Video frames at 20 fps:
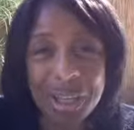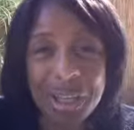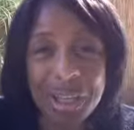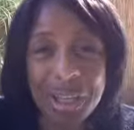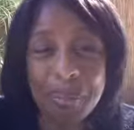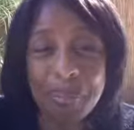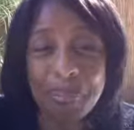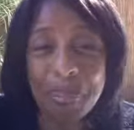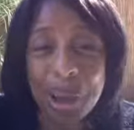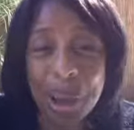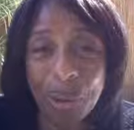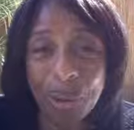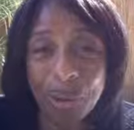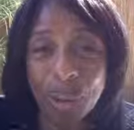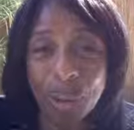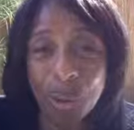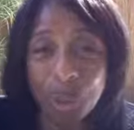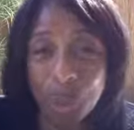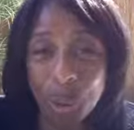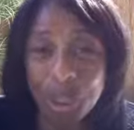about
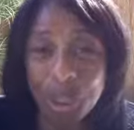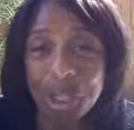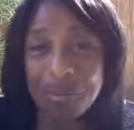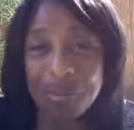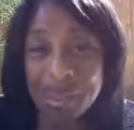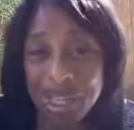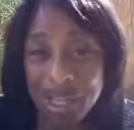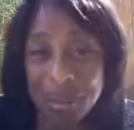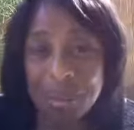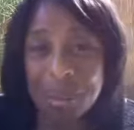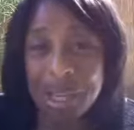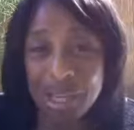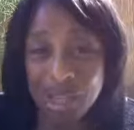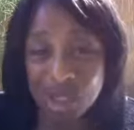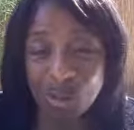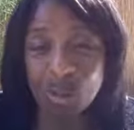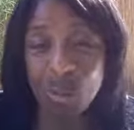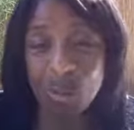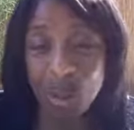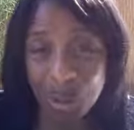the work of the
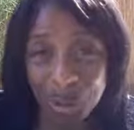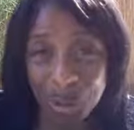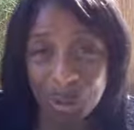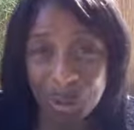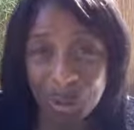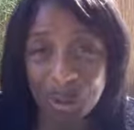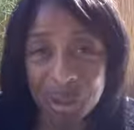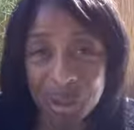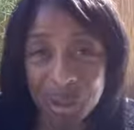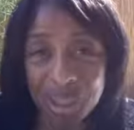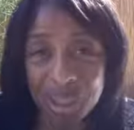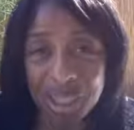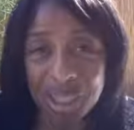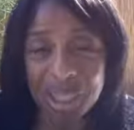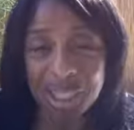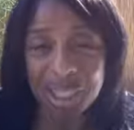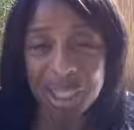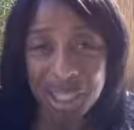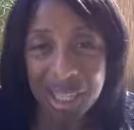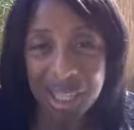Apostle Paul.
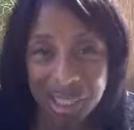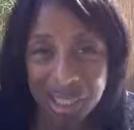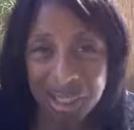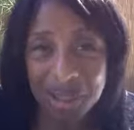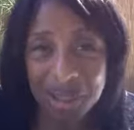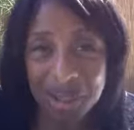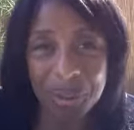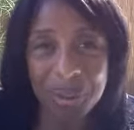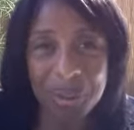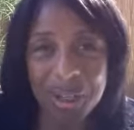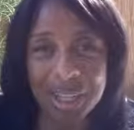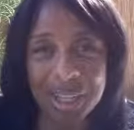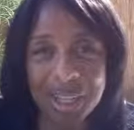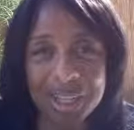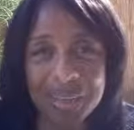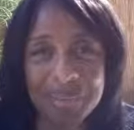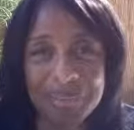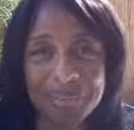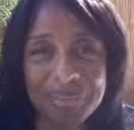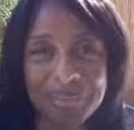And so
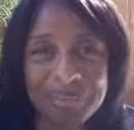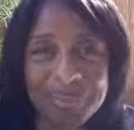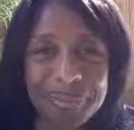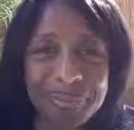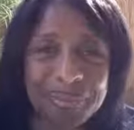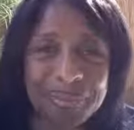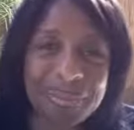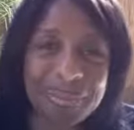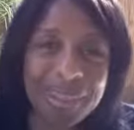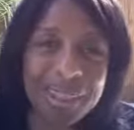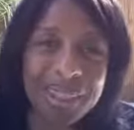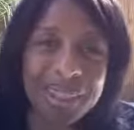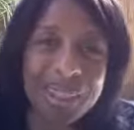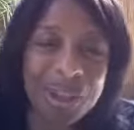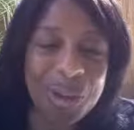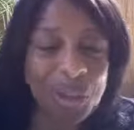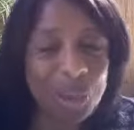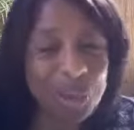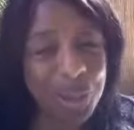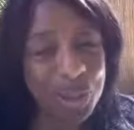um,
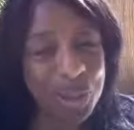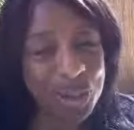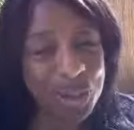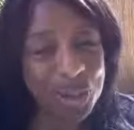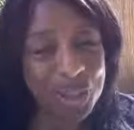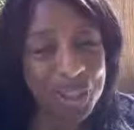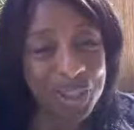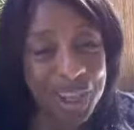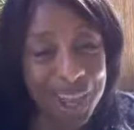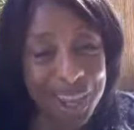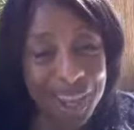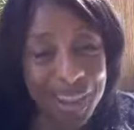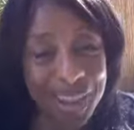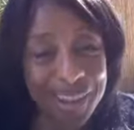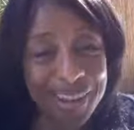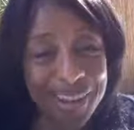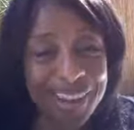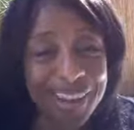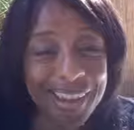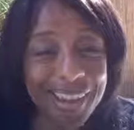when you say
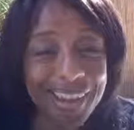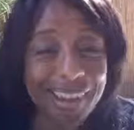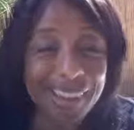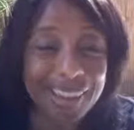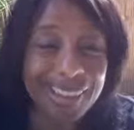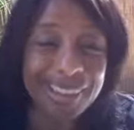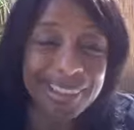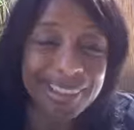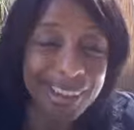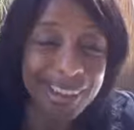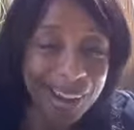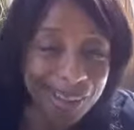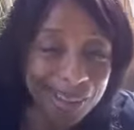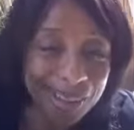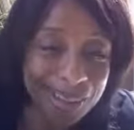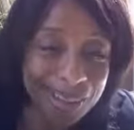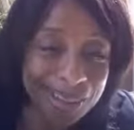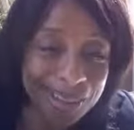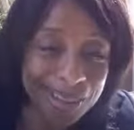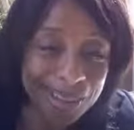
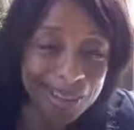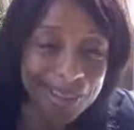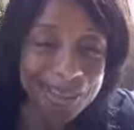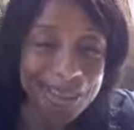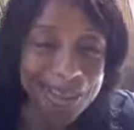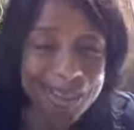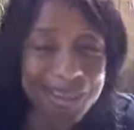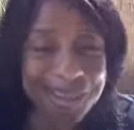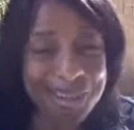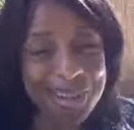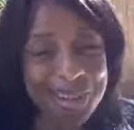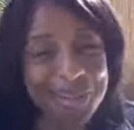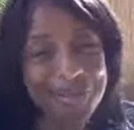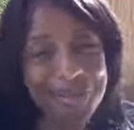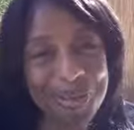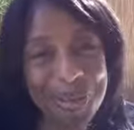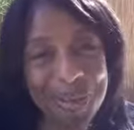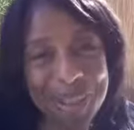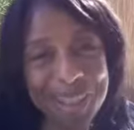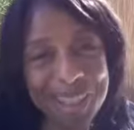Dr. Luke
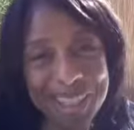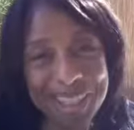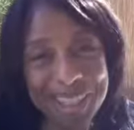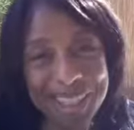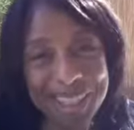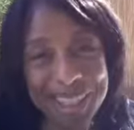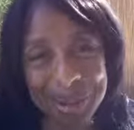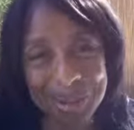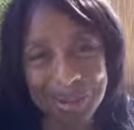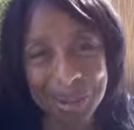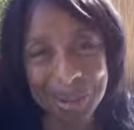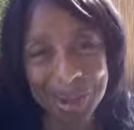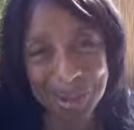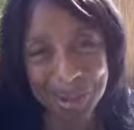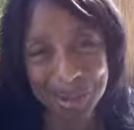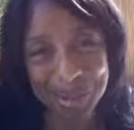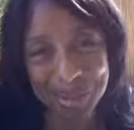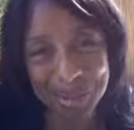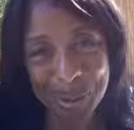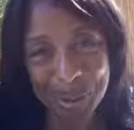versus the
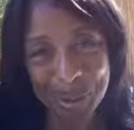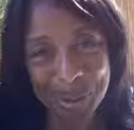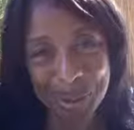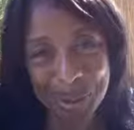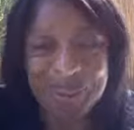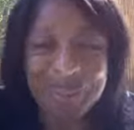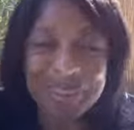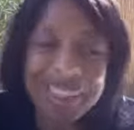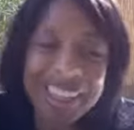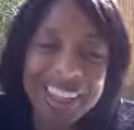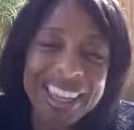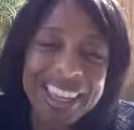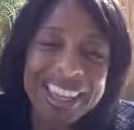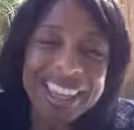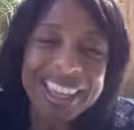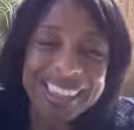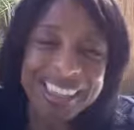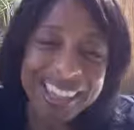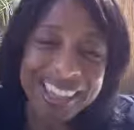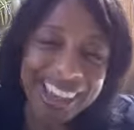Apostle Paul,
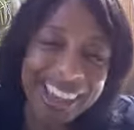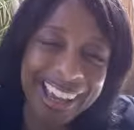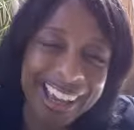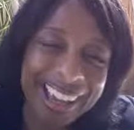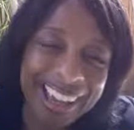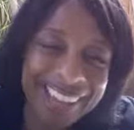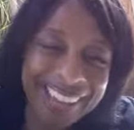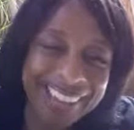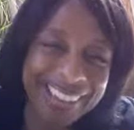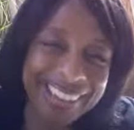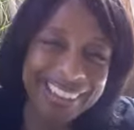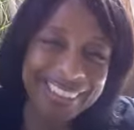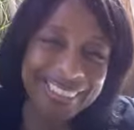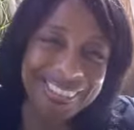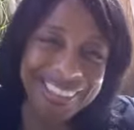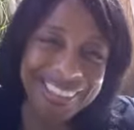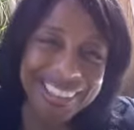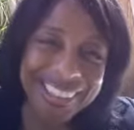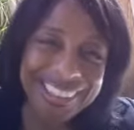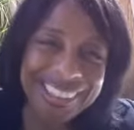it's kind of
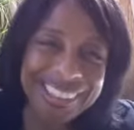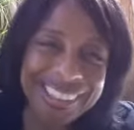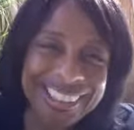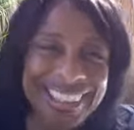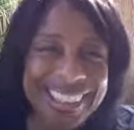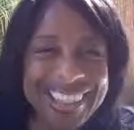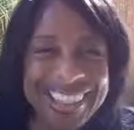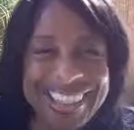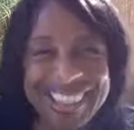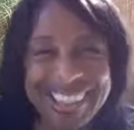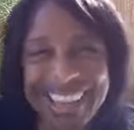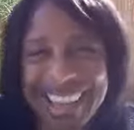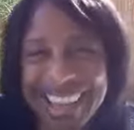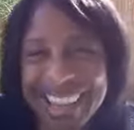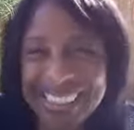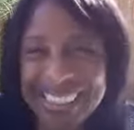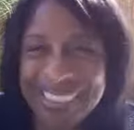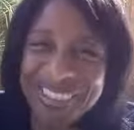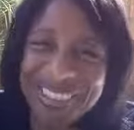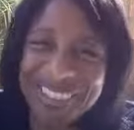a, it's
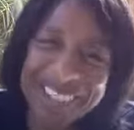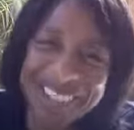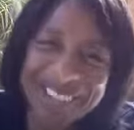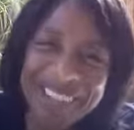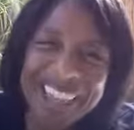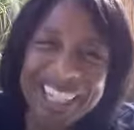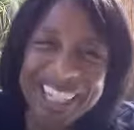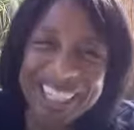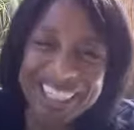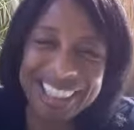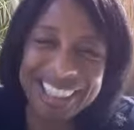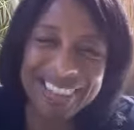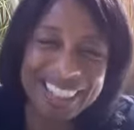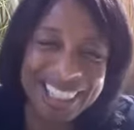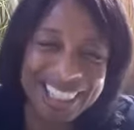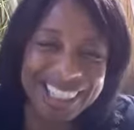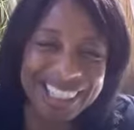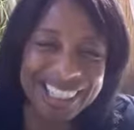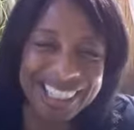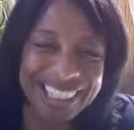kind of a trick
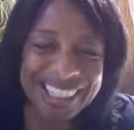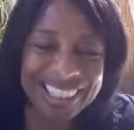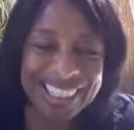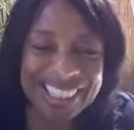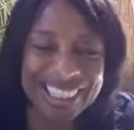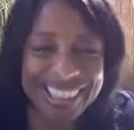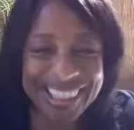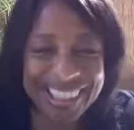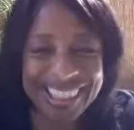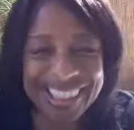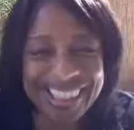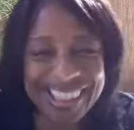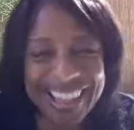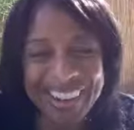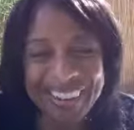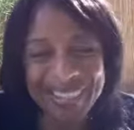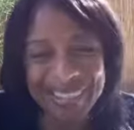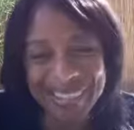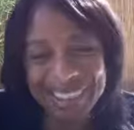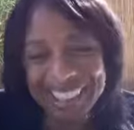question because it's not
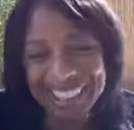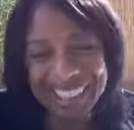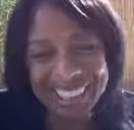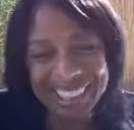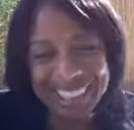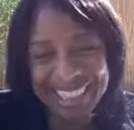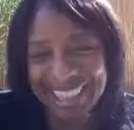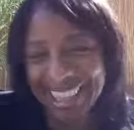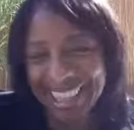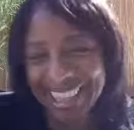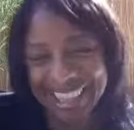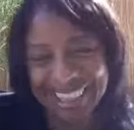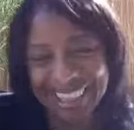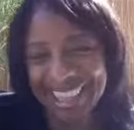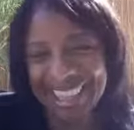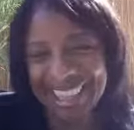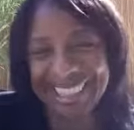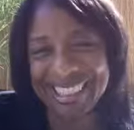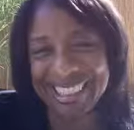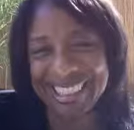really like
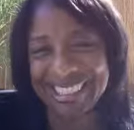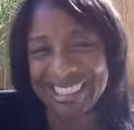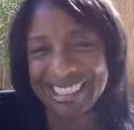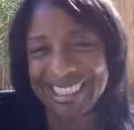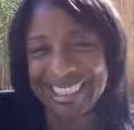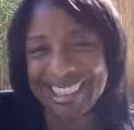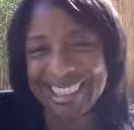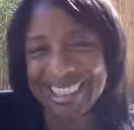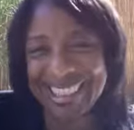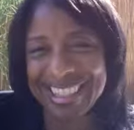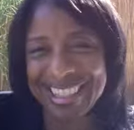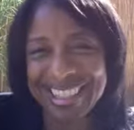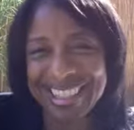that. It's